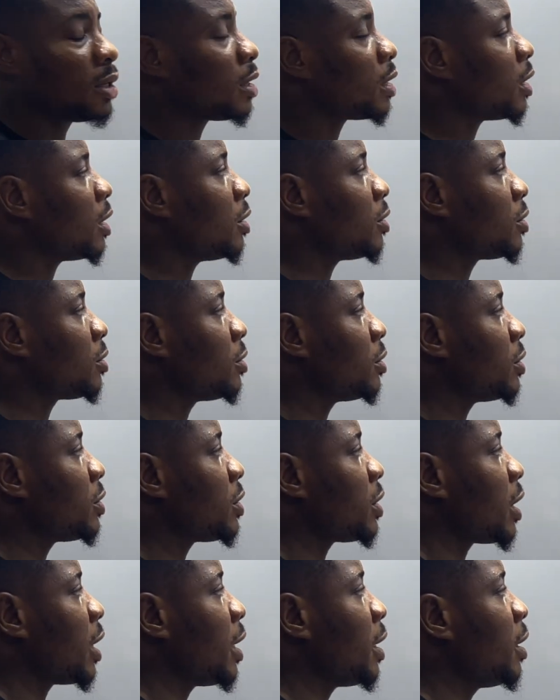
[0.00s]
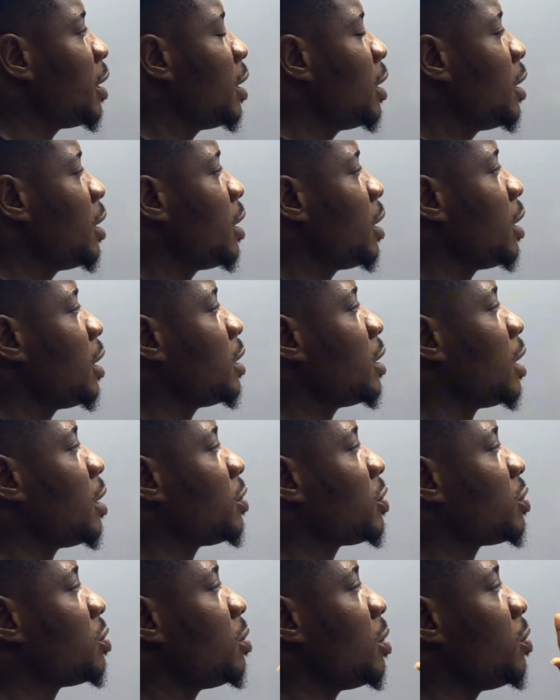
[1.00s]
calculus. Okay, now
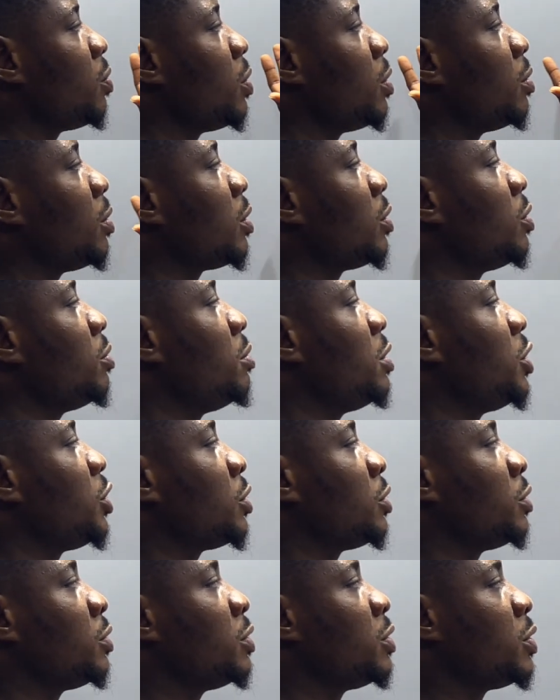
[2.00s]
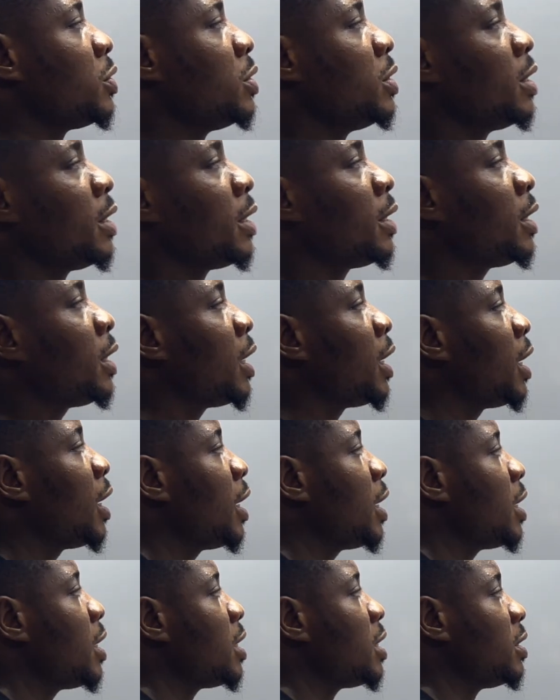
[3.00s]
so what we're going to measure on today
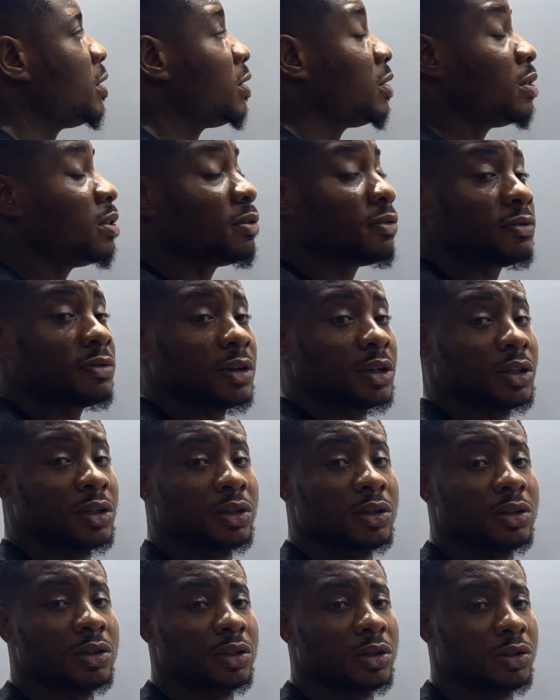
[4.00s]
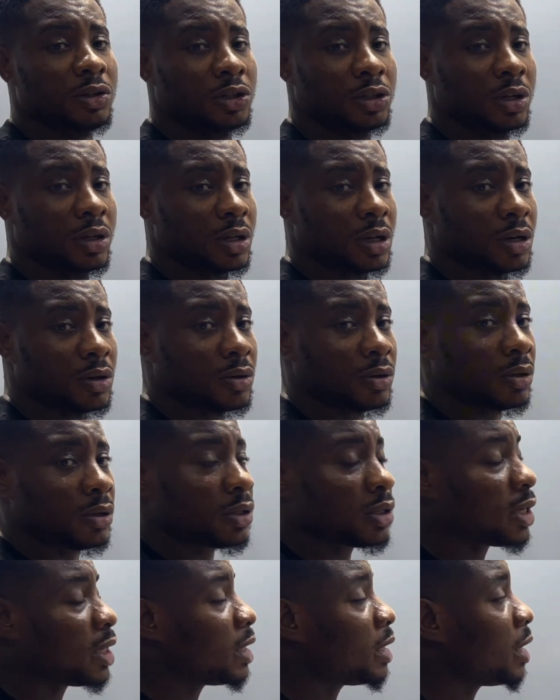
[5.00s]
is differential
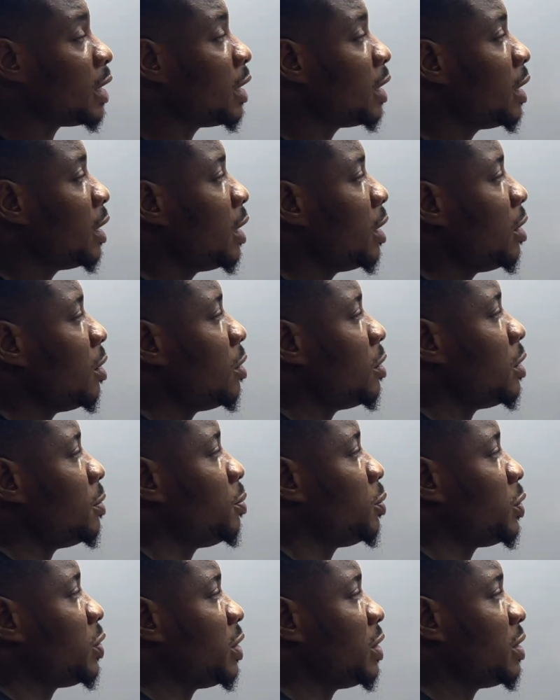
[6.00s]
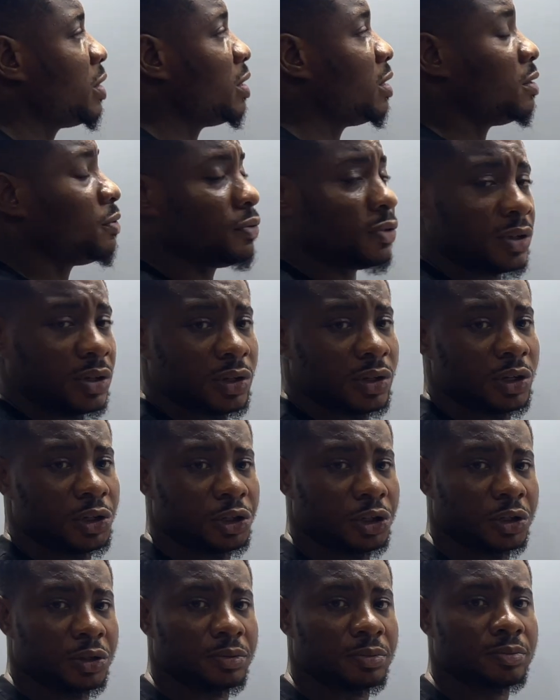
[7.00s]
calculus, and the process is
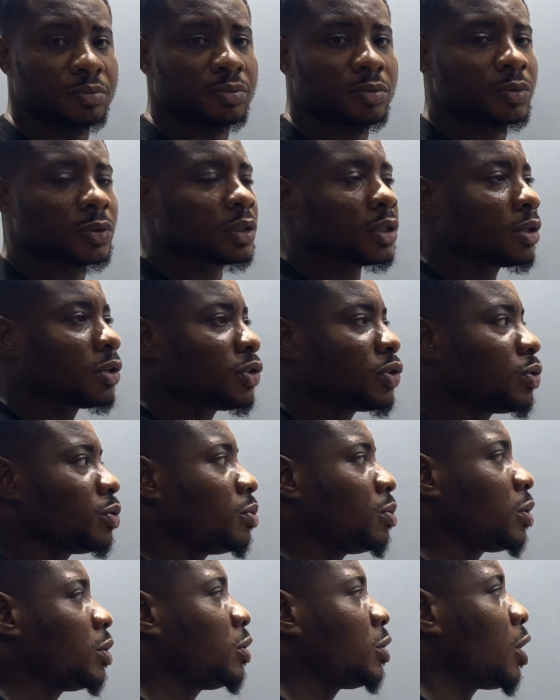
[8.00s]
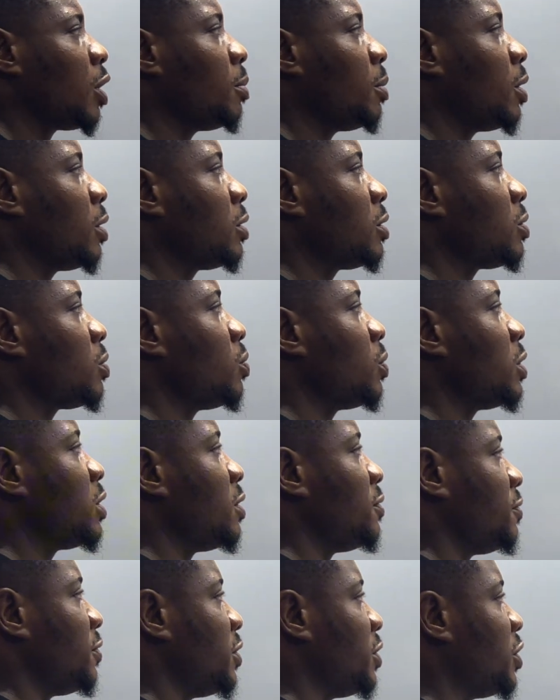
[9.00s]
differentiation. So we're going to talk about what
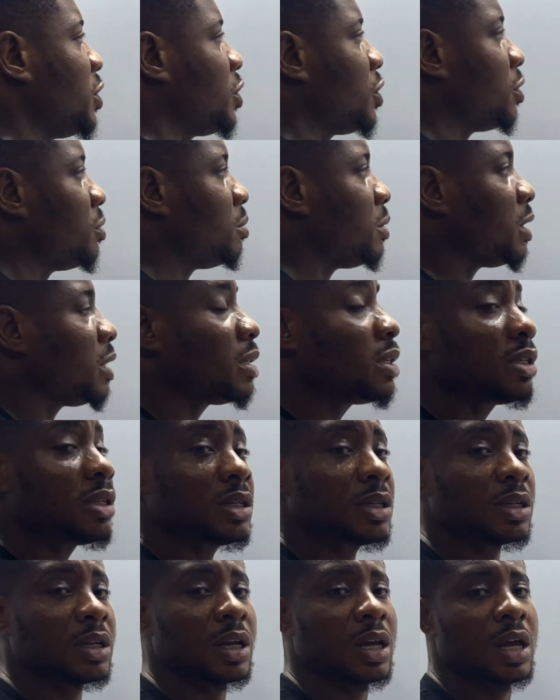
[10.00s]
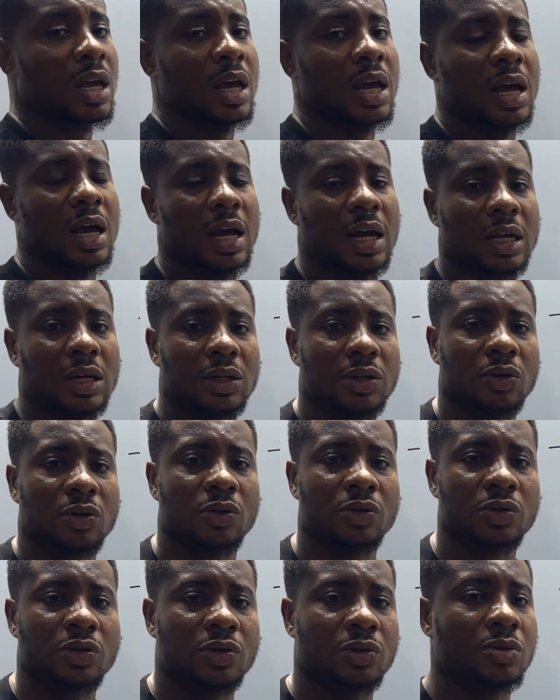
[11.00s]
differentiation means, and
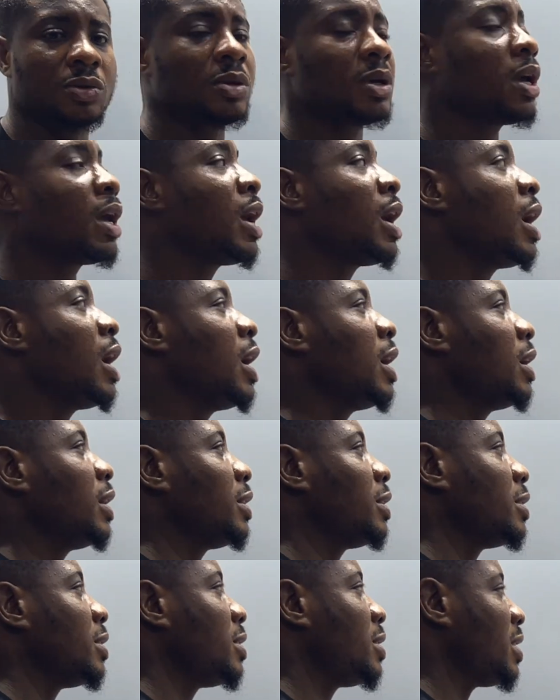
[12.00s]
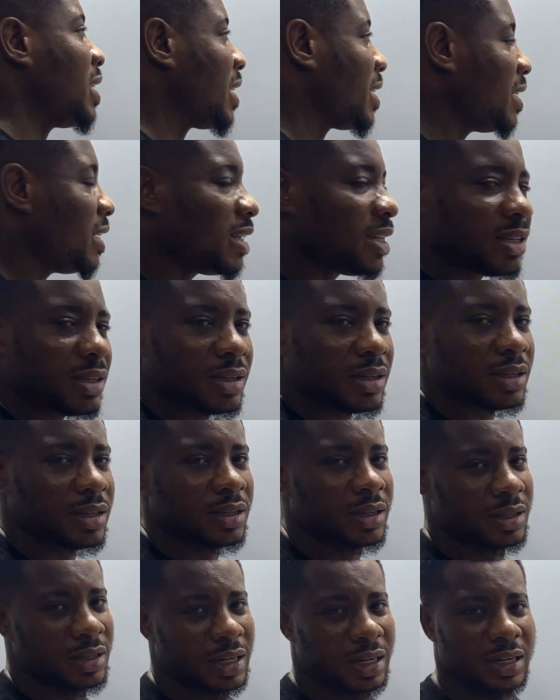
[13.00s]
also the techniques
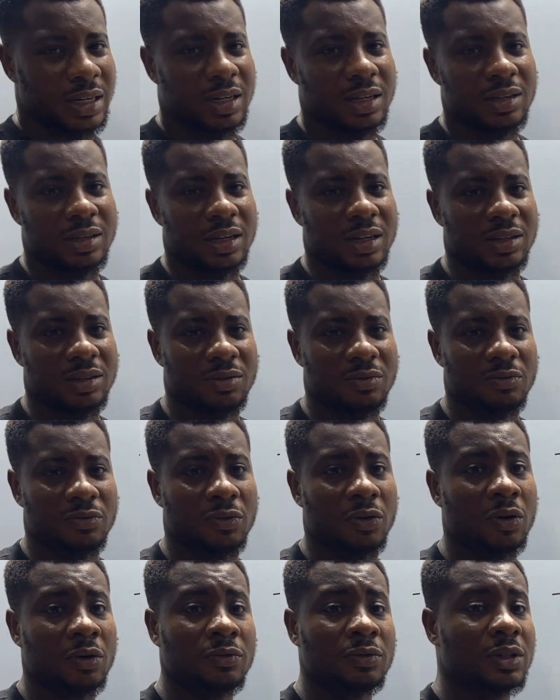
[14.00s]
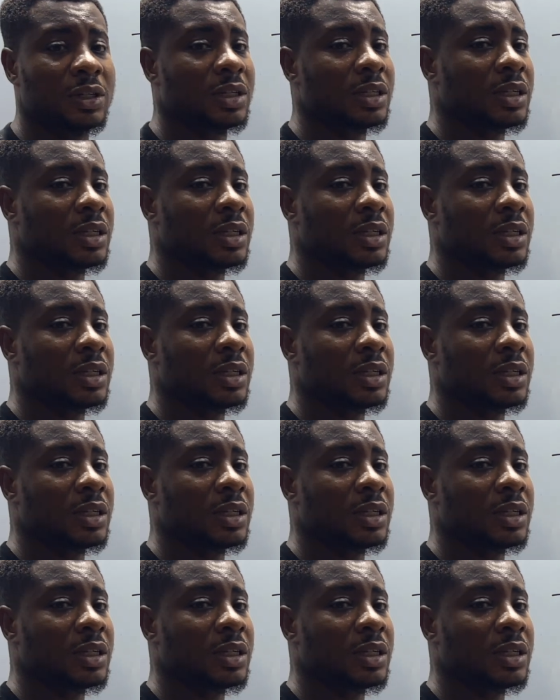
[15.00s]
that is involved